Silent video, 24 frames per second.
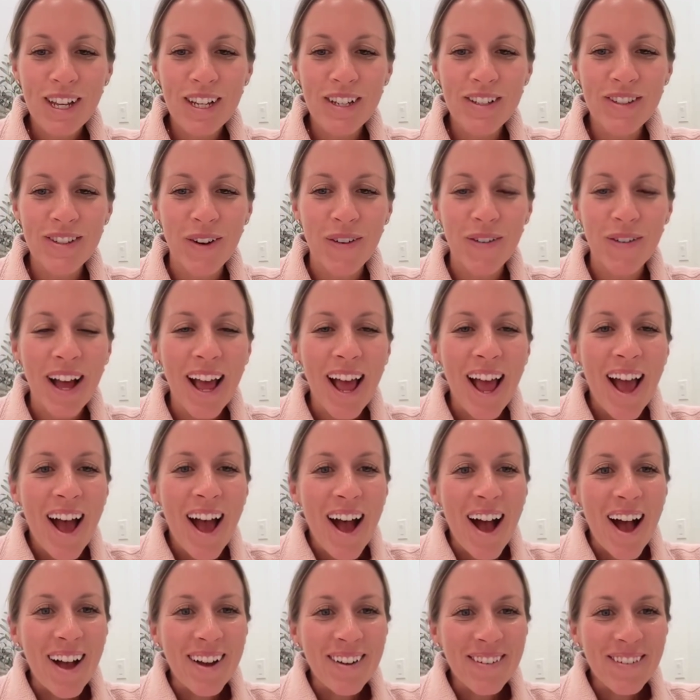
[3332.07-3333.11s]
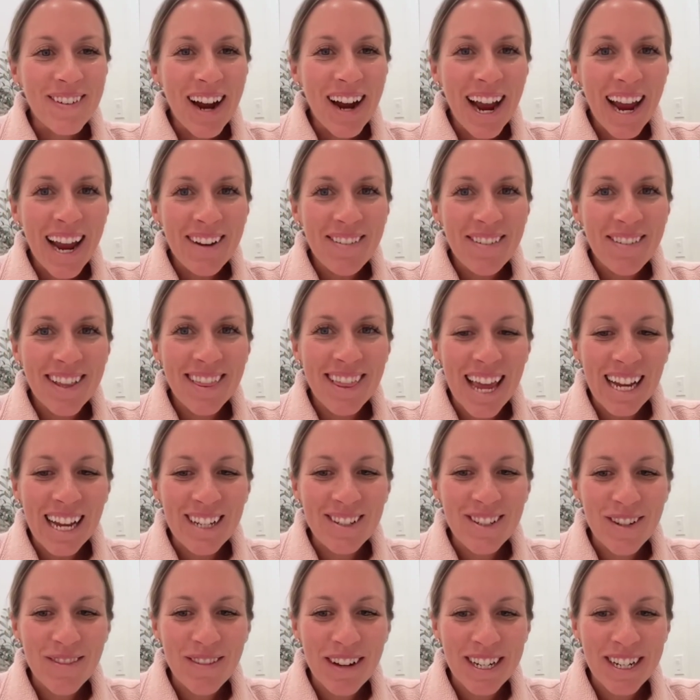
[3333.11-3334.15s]
So, all right. Well,
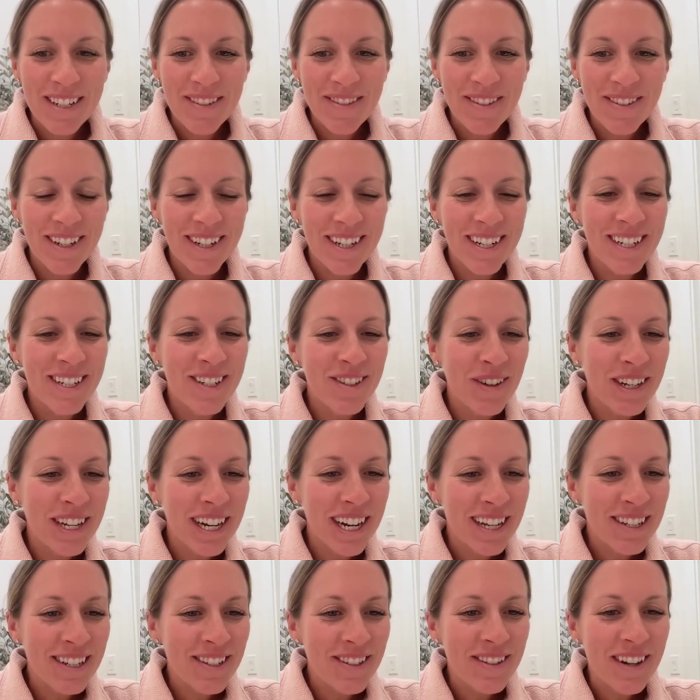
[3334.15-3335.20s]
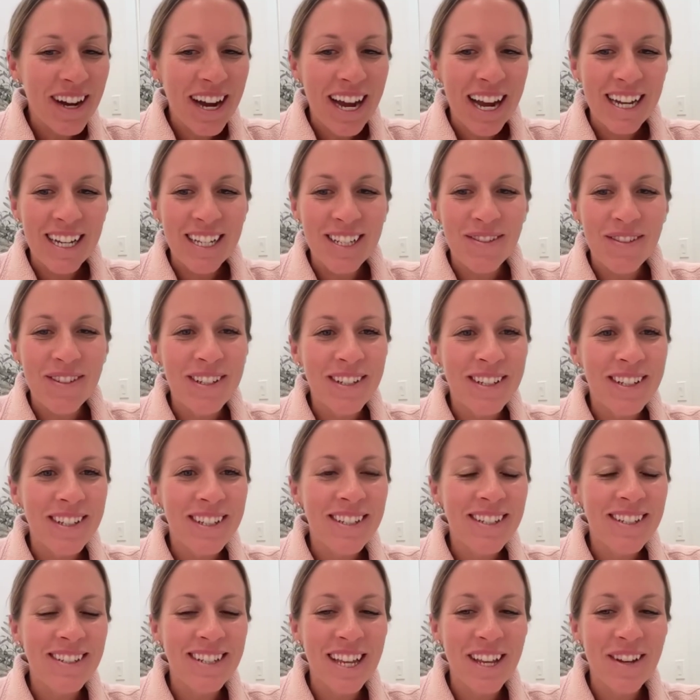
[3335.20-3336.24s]
thanks so much for joining us, you guys.
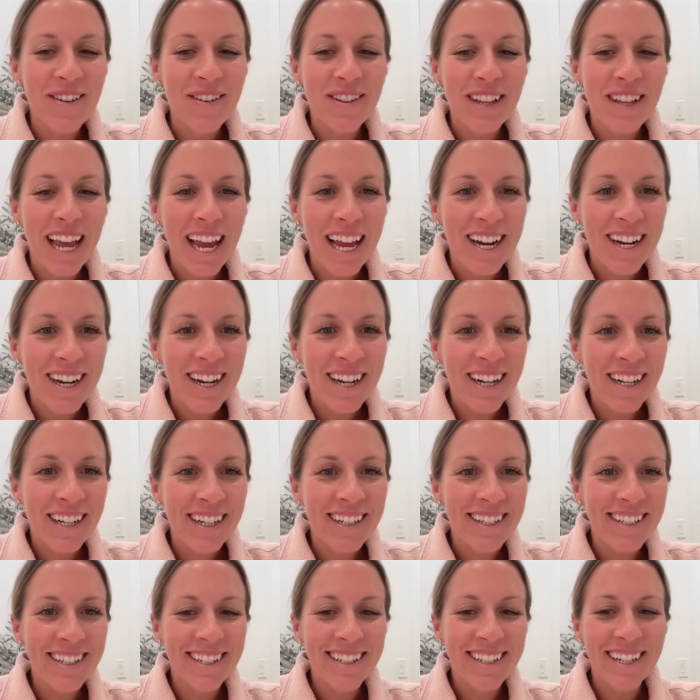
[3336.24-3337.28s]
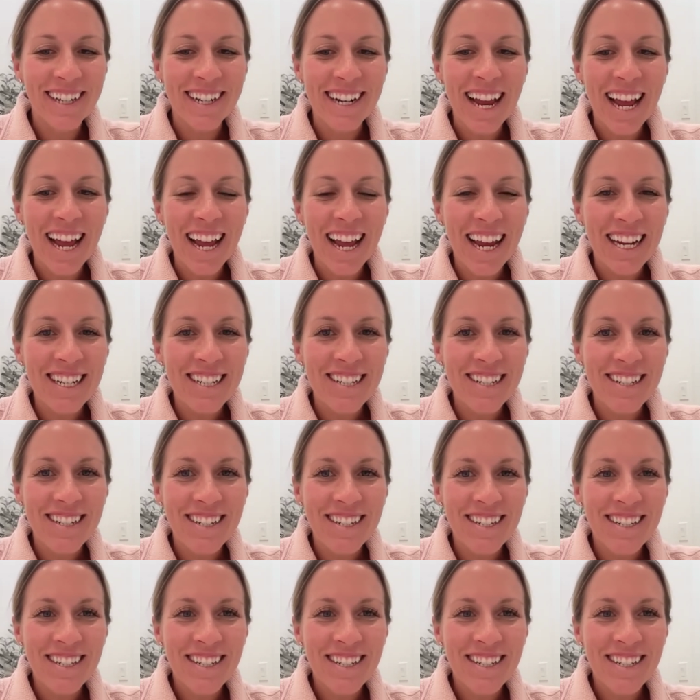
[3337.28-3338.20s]
We'll see you later. Good night.